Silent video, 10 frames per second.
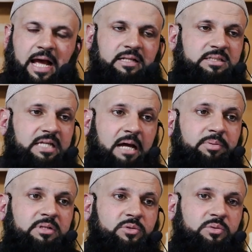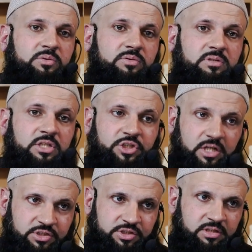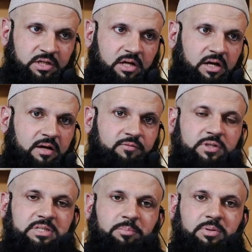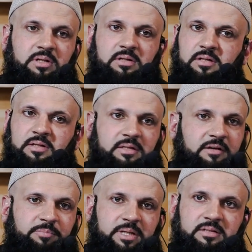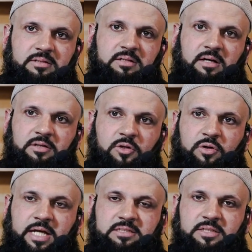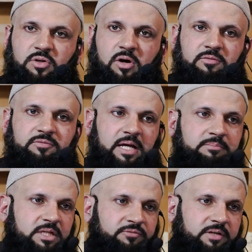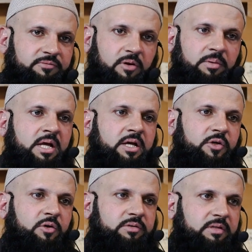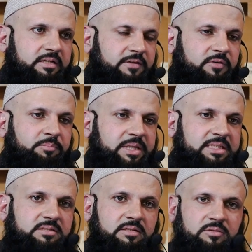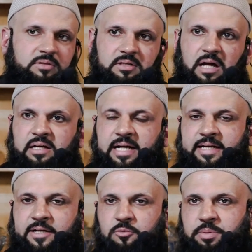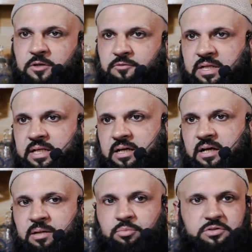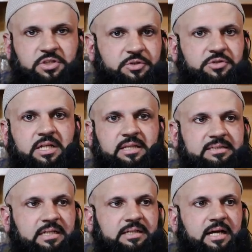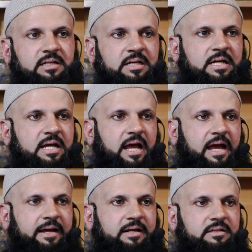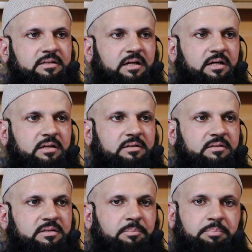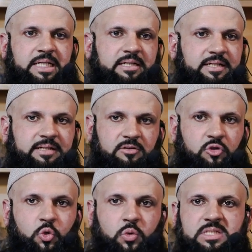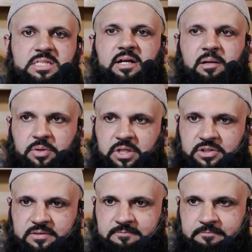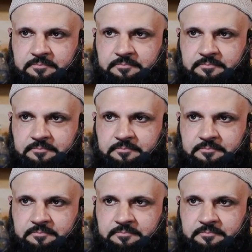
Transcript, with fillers: And this has happened to the church for example, there have been uh, you know cases of them suffering from you know like different priests are getting into pedophilia and prostitution and things like that, and uh, completely ruins their reputation.